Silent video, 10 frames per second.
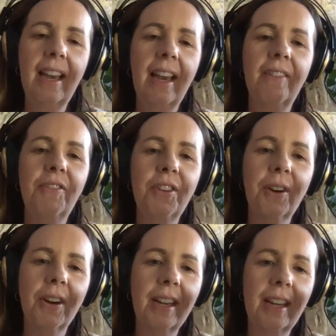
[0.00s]
If you
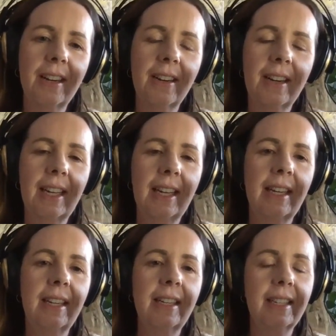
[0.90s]
are here
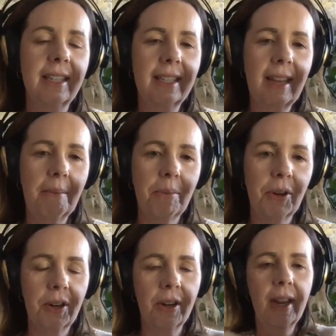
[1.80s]
in
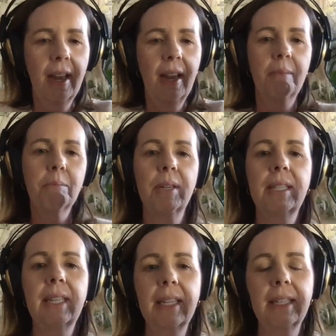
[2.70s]
December,
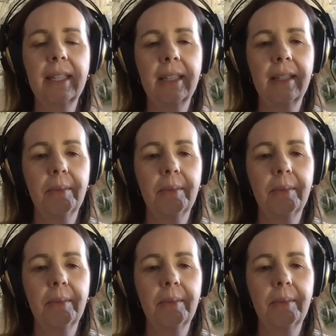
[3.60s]
Princess